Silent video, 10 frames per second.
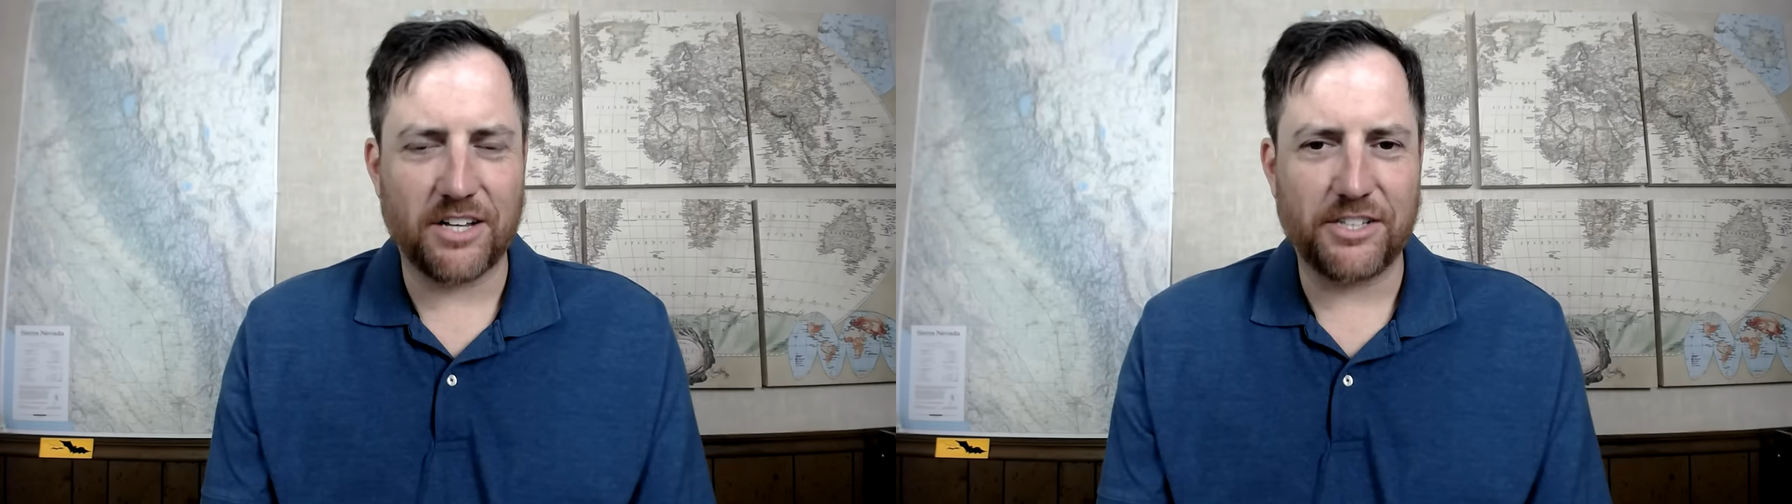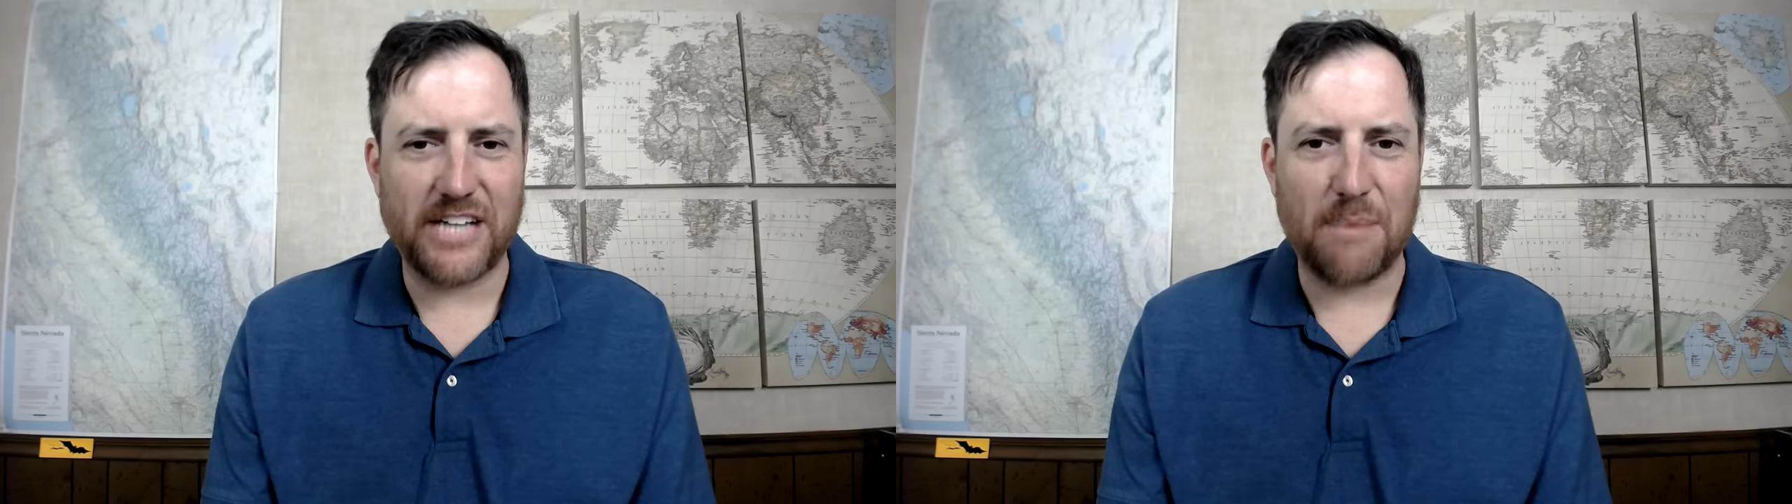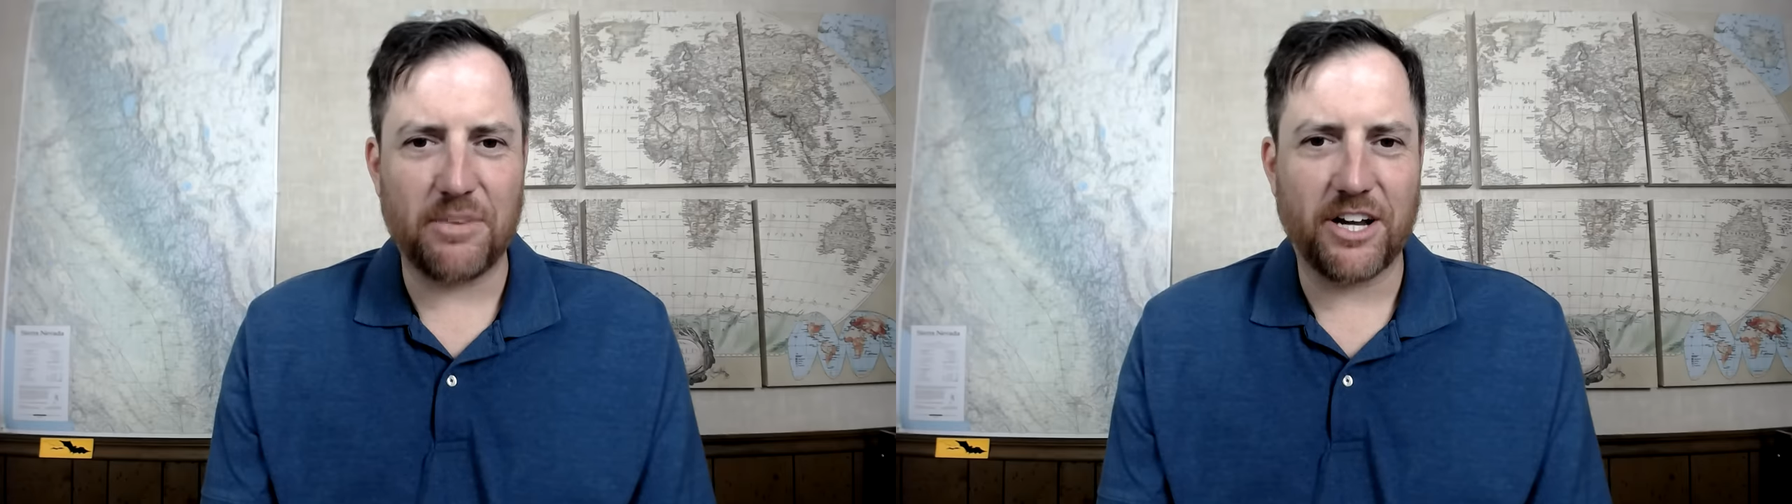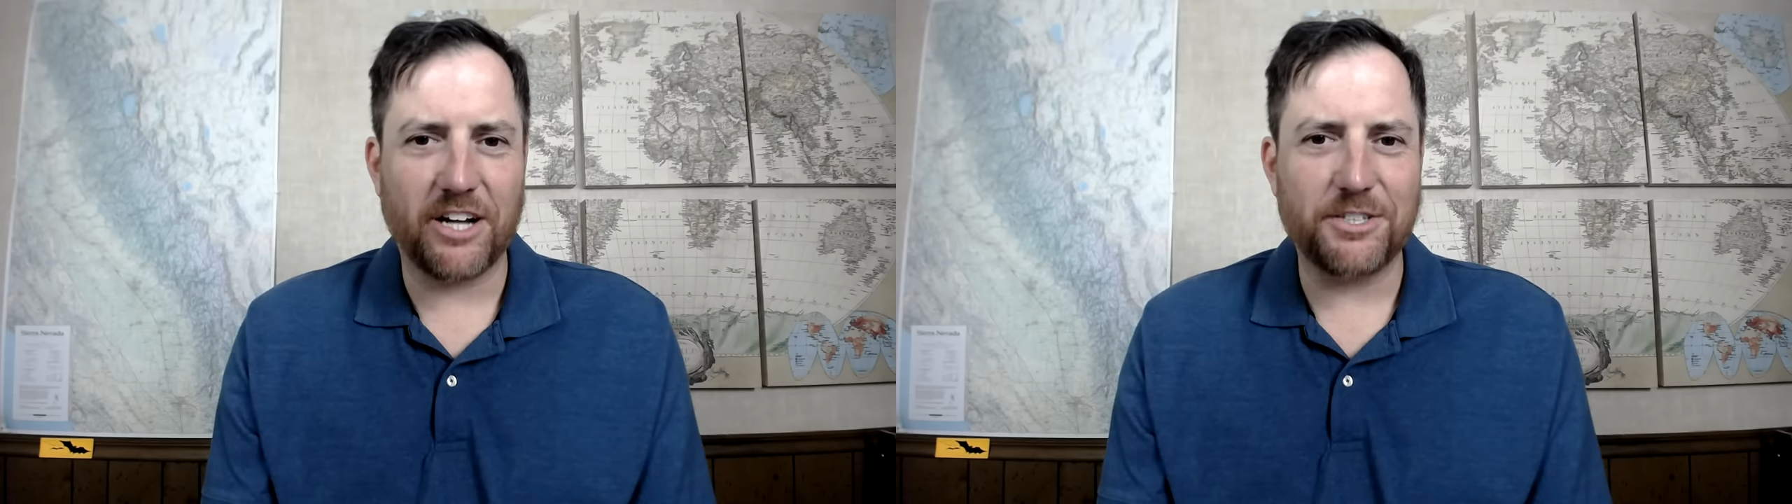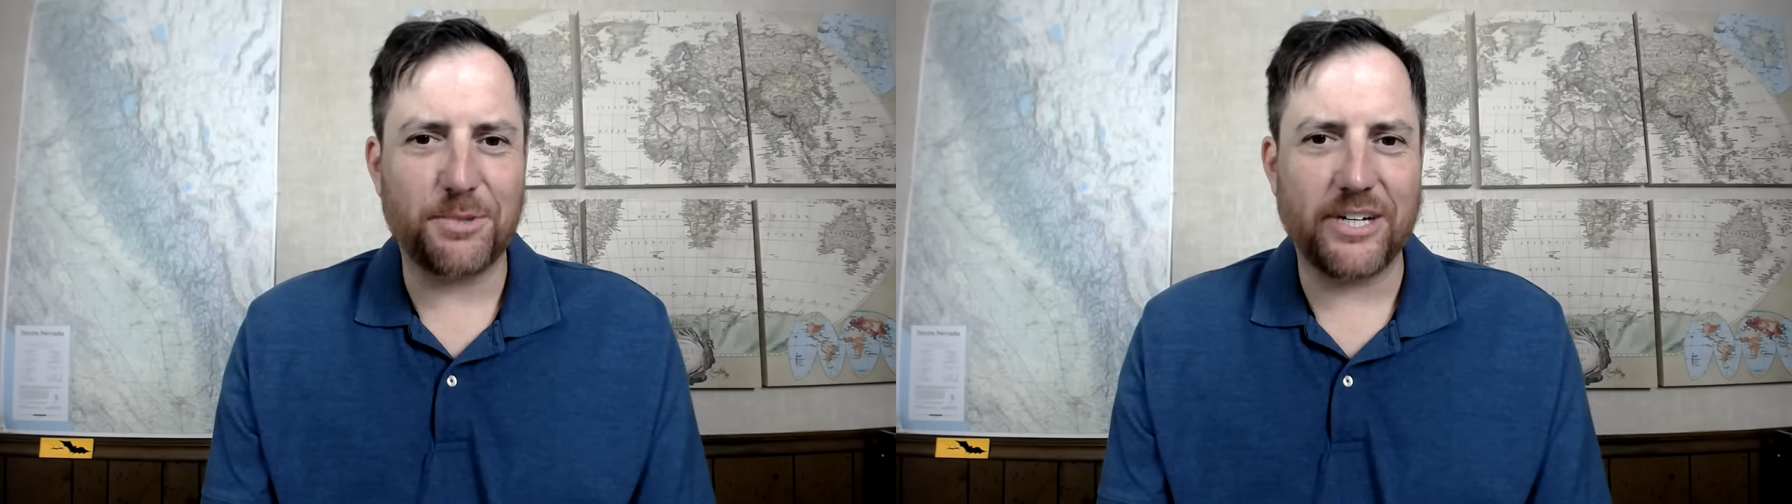on the shape of the
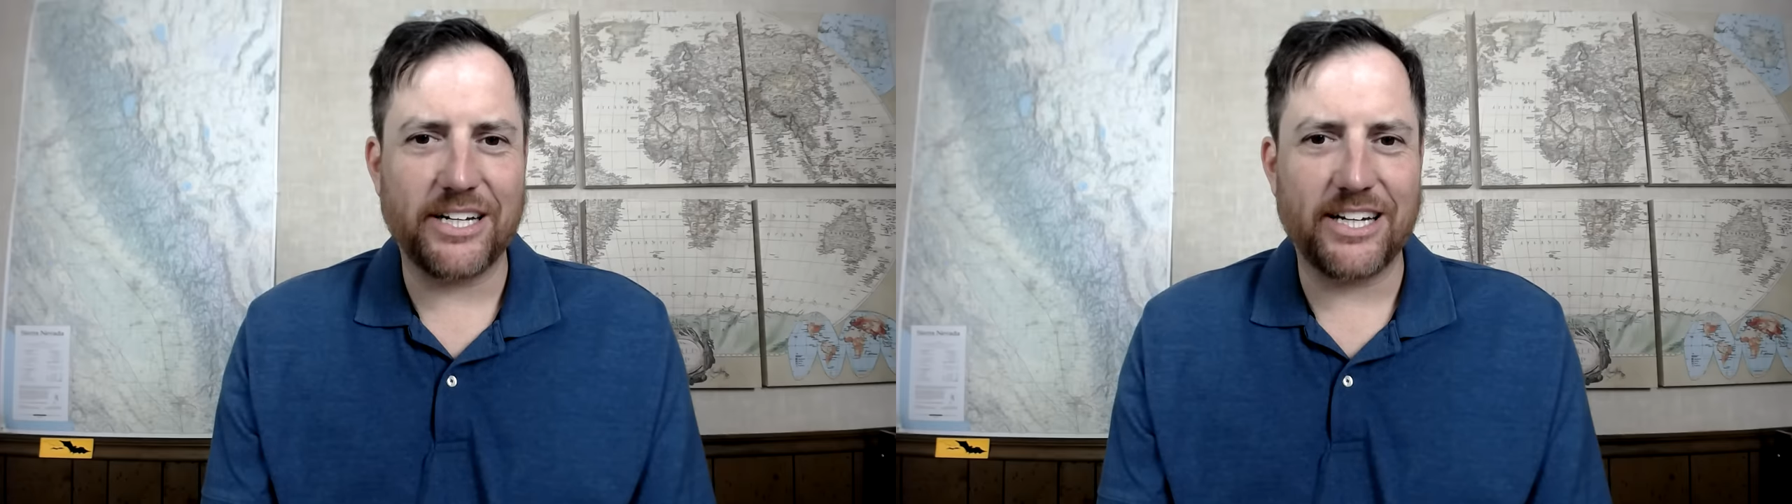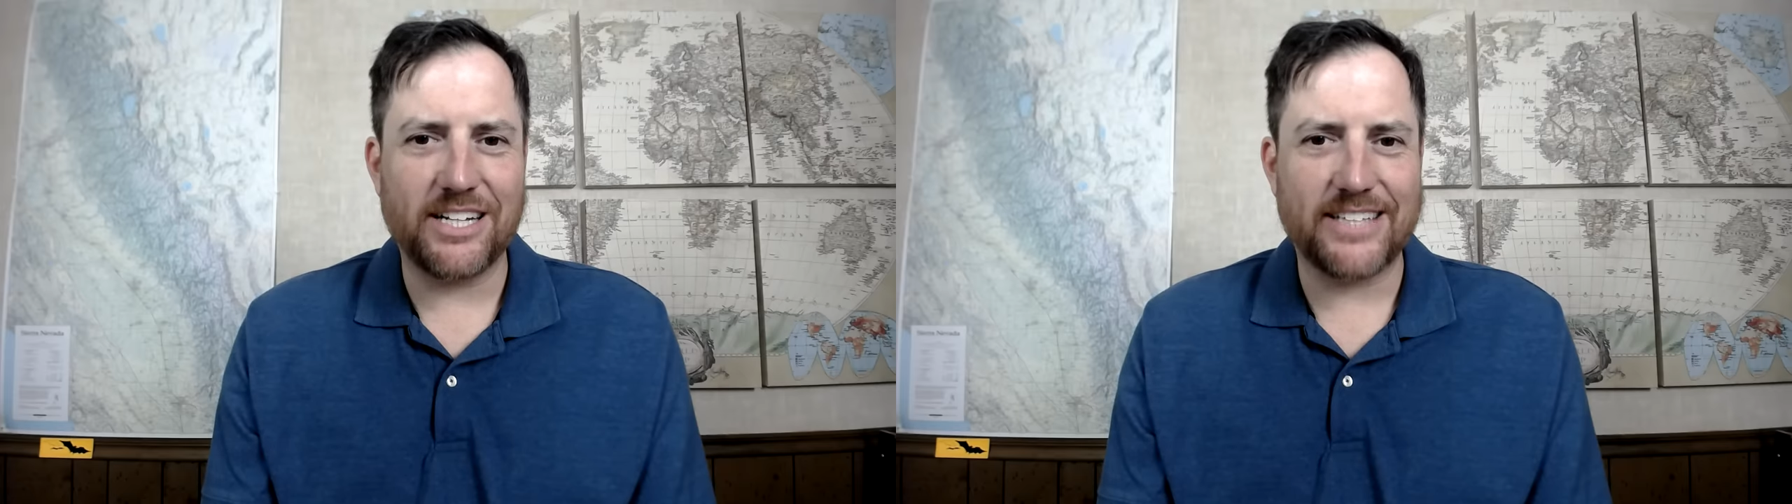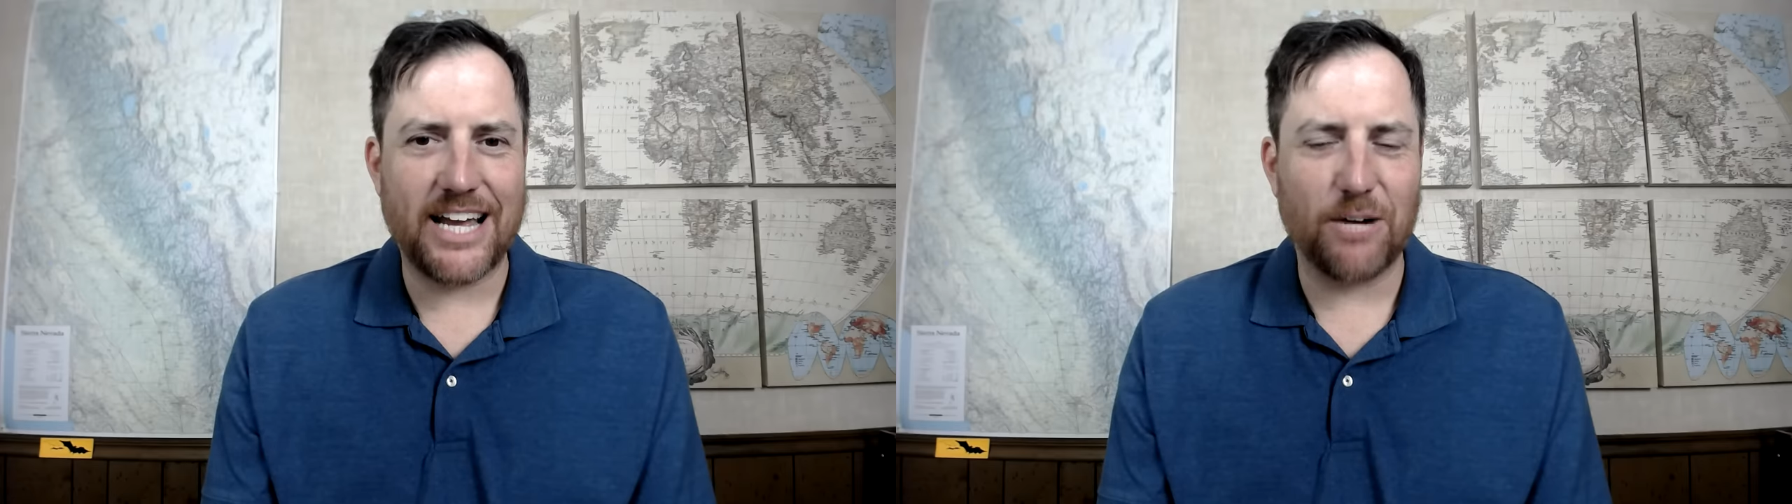country is